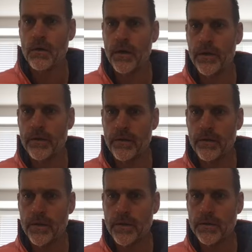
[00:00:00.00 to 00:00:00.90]
All right, any other
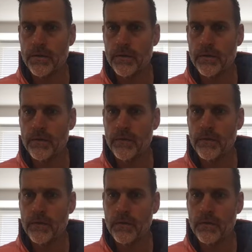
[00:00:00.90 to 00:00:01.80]
questions?
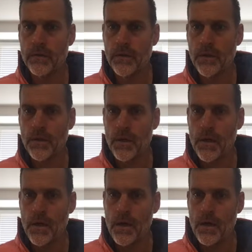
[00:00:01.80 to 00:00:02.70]

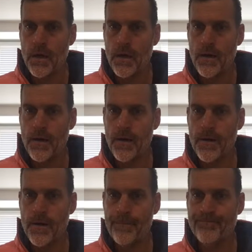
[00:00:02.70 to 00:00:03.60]

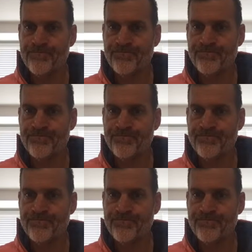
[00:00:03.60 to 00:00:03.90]
Yeah,